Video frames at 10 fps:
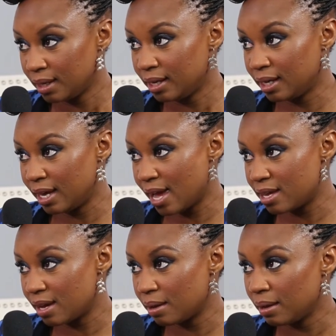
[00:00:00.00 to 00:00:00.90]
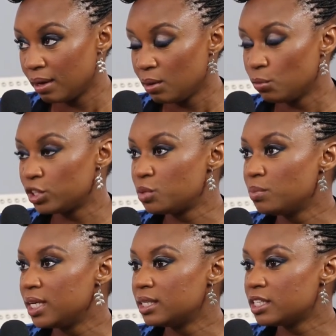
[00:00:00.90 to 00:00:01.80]
in Kenya, which
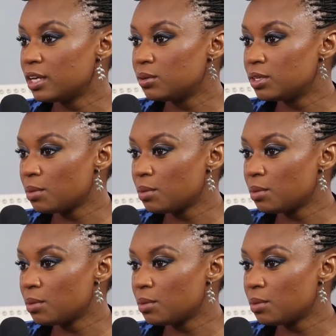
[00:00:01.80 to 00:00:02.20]
means it,